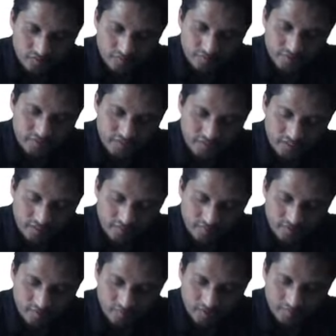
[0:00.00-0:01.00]
which is
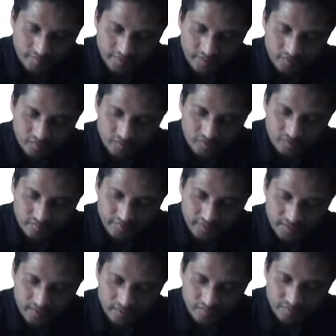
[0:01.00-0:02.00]
equal to 1 by 2
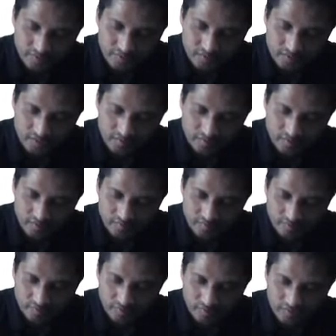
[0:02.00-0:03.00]
square, which is equal to
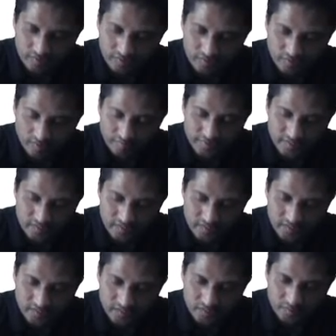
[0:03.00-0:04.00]
4. So obviously
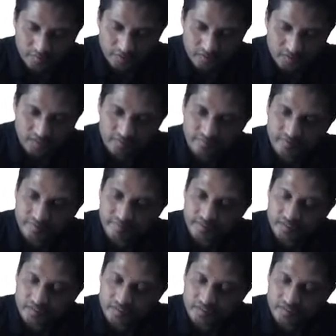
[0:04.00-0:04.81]
this is positive, even